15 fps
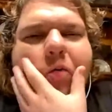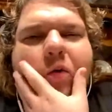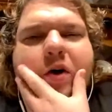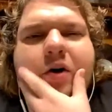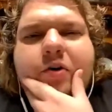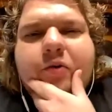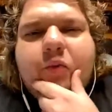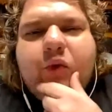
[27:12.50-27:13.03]

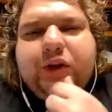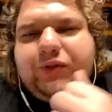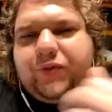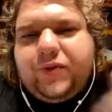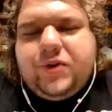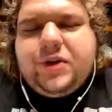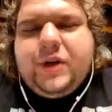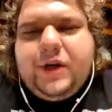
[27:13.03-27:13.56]
Well, in West
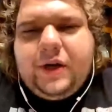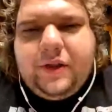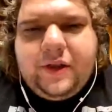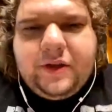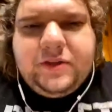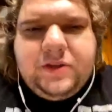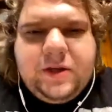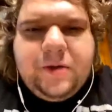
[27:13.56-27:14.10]
Virginia,
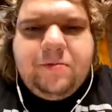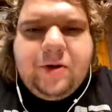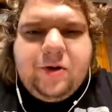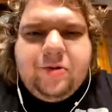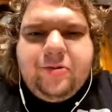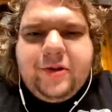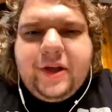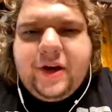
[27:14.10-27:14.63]
they seem to
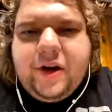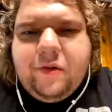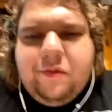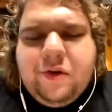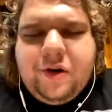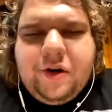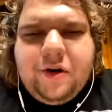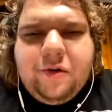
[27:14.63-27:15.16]
do that
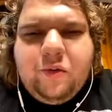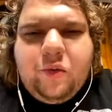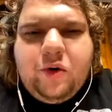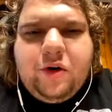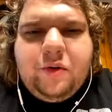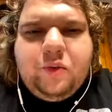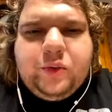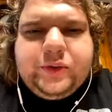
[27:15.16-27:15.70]
every year.
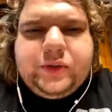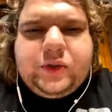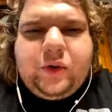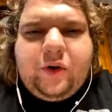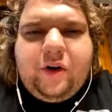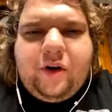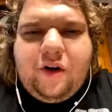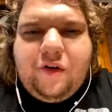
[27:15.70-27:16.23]
We'll
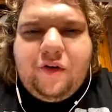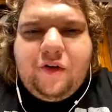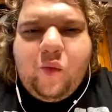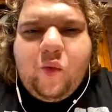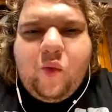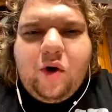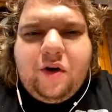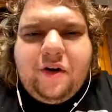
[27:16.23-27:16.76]
start off
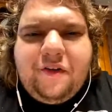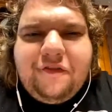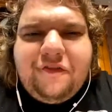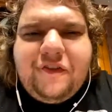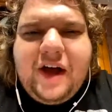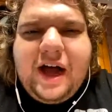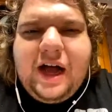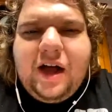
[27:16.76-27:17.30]

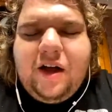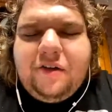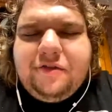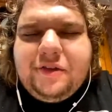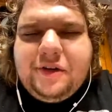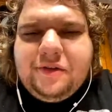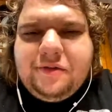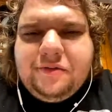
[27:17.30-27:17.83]

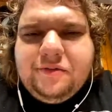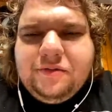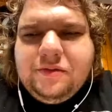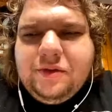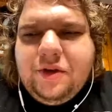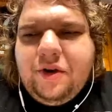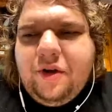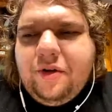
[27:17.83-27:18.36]
1-5,
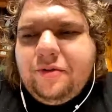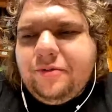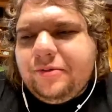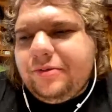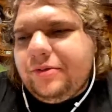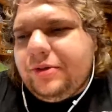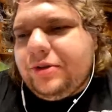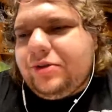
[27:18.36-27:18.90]
and
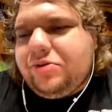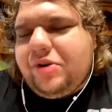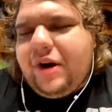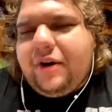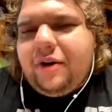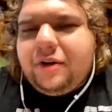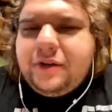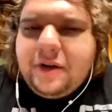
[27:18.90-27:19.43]
just try
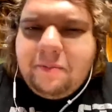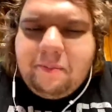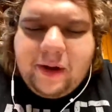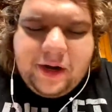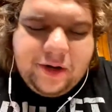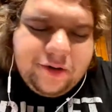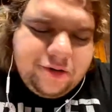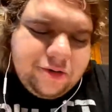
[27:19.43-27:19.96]
not to
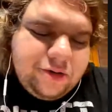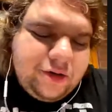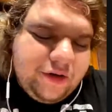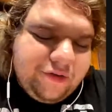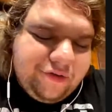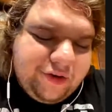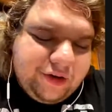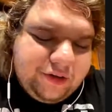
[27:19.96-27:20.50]
embarrass
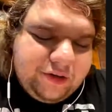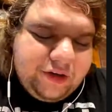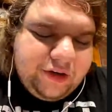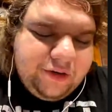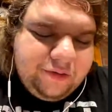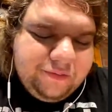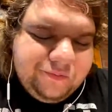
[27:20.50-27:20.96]
yourself out there.